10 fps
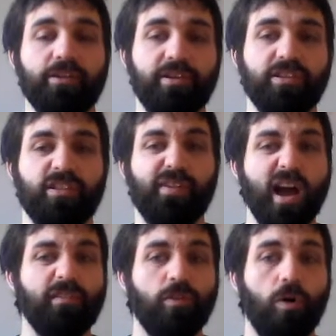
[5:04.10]
creature
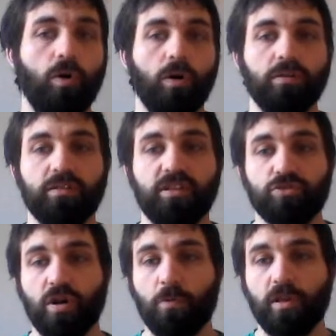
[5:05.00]
survive or
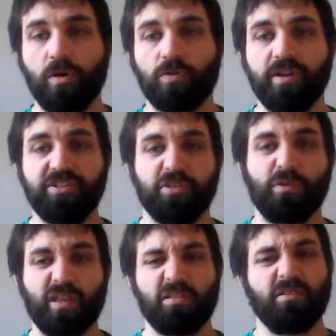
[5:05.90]
destroy one of your creatures
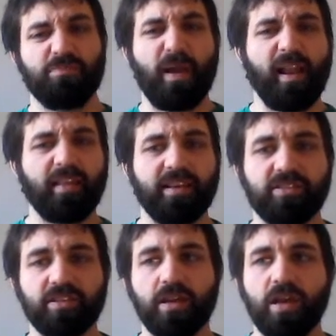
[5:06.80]
with a spell like this.